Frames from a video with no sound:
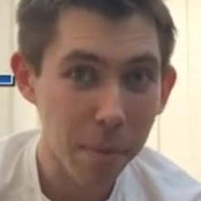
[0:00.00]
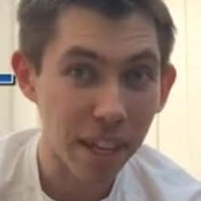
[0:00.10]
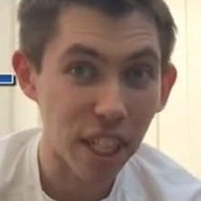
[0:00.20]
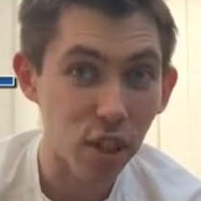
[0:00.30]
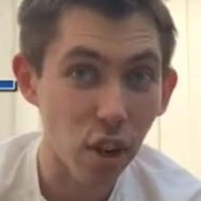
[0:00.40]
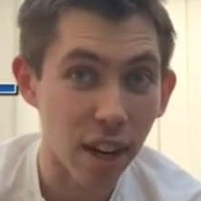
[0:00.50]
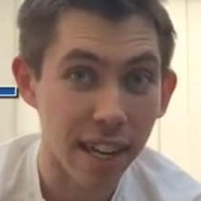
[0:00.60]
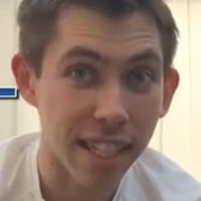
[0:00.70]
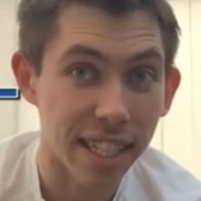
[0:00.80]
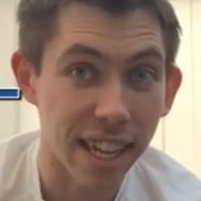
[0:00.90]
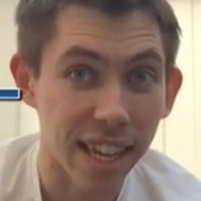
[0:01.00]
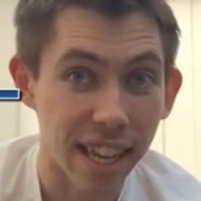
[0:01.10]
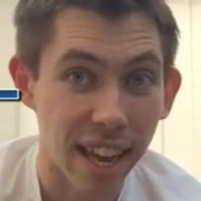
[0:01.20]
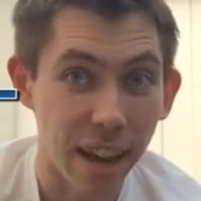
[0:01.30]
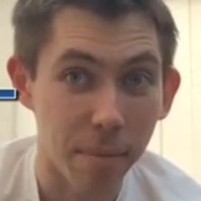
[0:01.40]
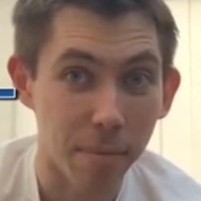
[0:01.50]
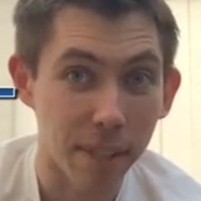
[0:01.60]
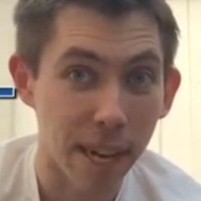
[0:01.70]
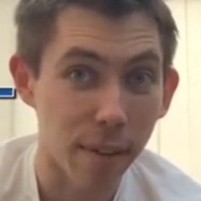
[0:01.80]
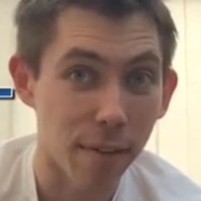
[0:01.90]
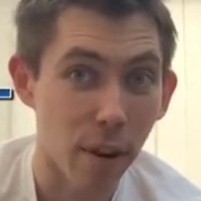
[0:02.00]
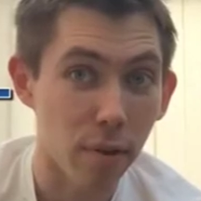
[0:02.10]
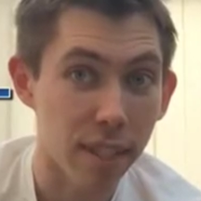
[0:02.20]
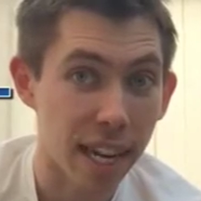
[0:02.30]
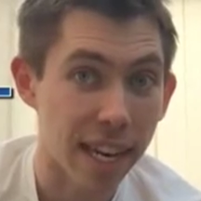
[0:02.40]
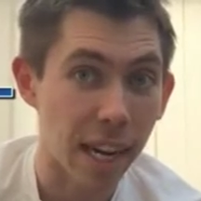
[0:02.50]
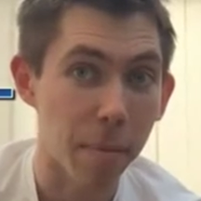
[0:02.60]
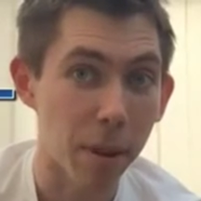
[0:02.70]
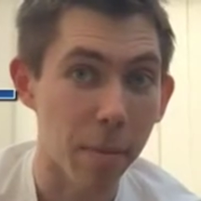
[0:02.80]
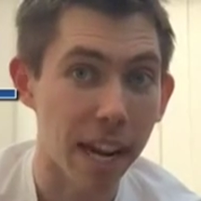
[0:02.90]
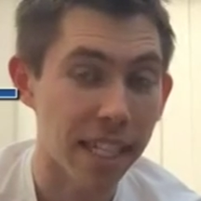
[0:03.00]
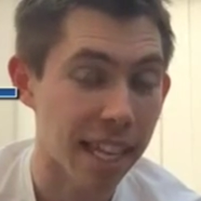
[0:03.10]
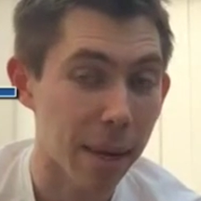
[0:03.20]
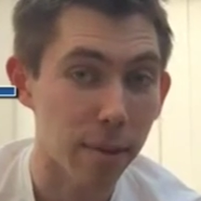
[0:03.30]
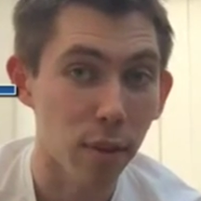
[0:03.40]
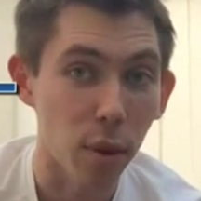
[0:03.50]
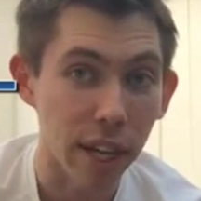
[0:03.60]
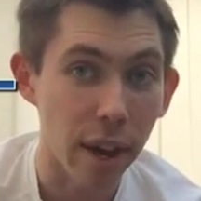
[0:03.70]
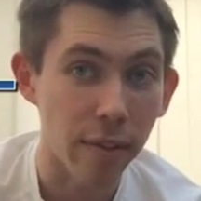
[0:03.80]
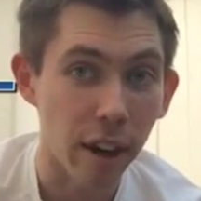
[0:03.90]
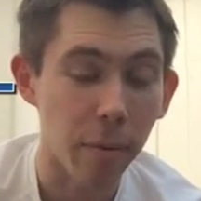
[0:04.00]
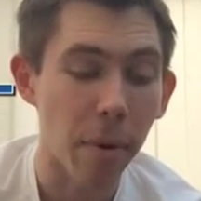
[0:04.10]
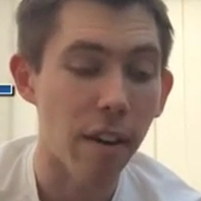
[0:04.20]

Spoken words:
I'm actually struggling to keep the phone standing up at the minute because it keeps falling over.